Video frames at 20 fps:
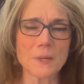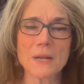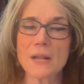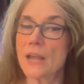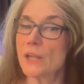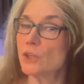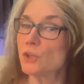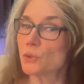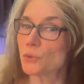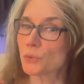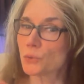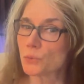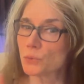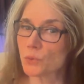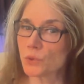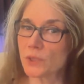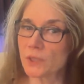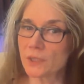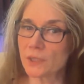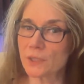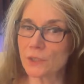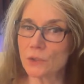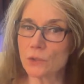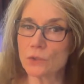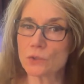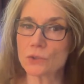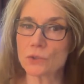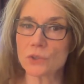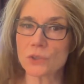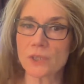And you're really
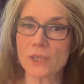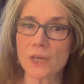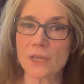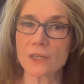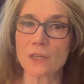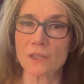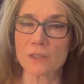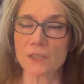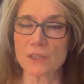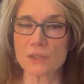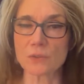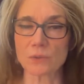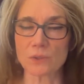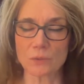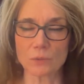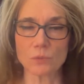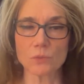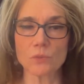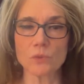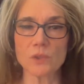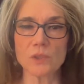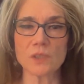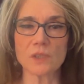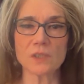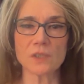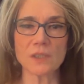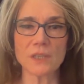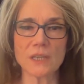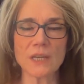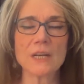using your gut on this one,
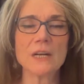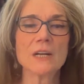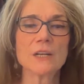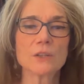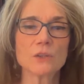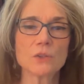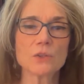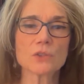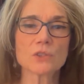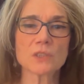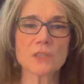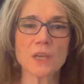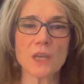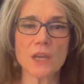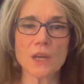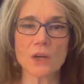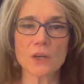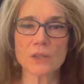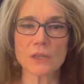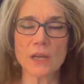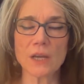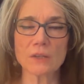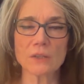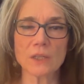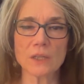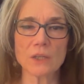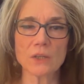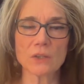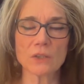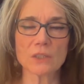really using the air down
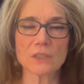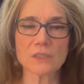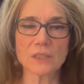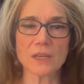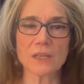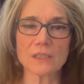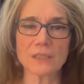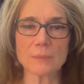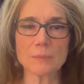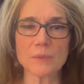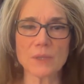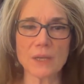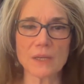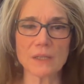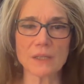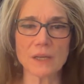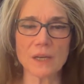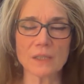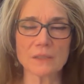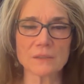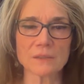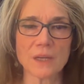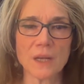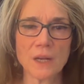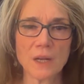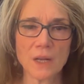here. You tighten up that gut and